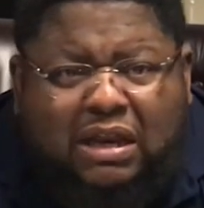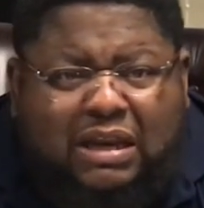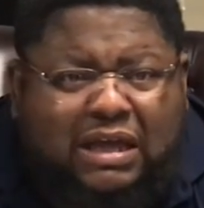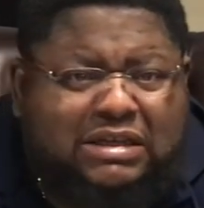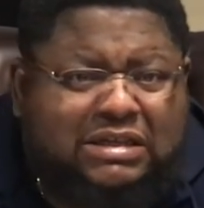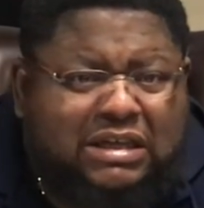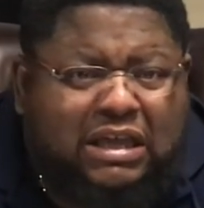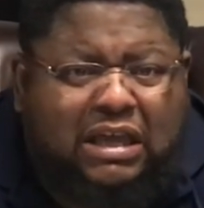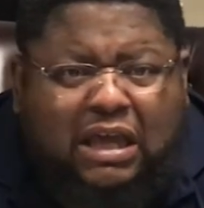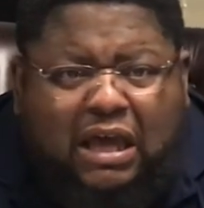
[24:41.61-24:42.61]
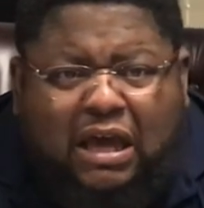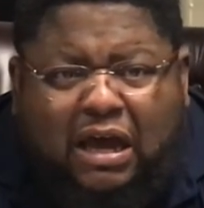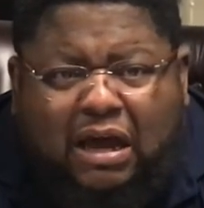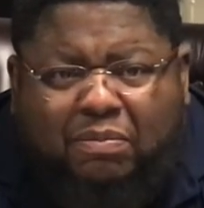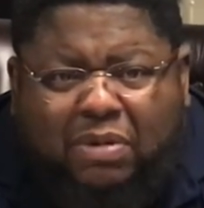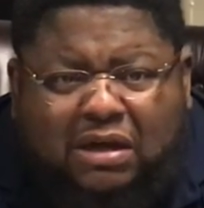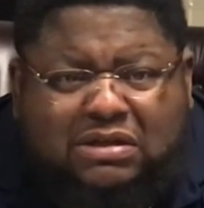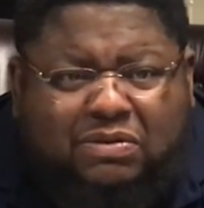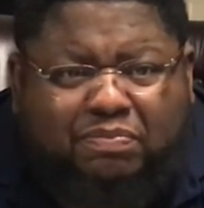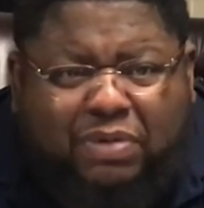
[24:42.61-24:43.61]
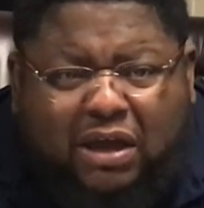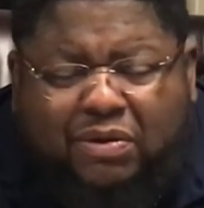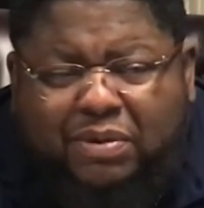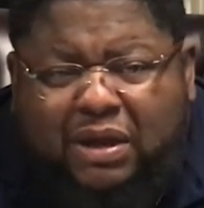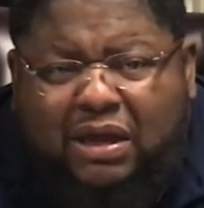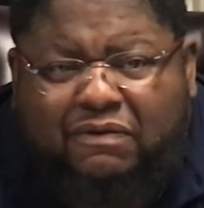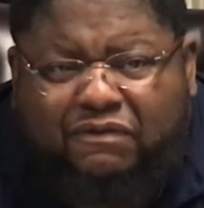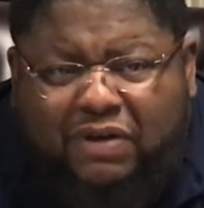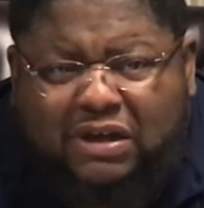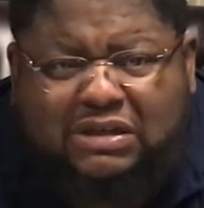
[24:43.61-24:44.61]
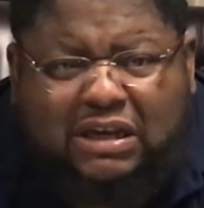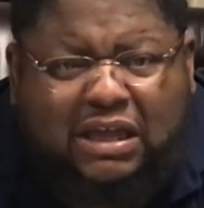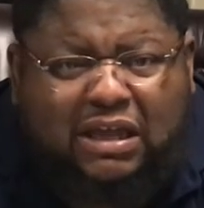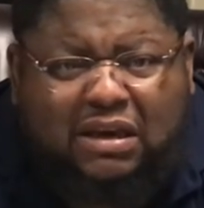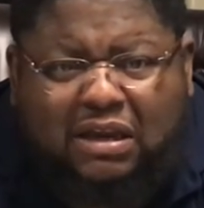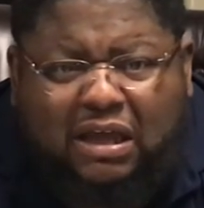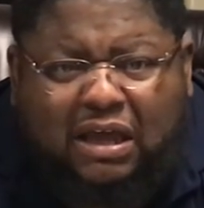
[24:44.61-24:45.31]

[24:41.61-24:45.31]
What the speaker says: they see a bunch of bickering and fussing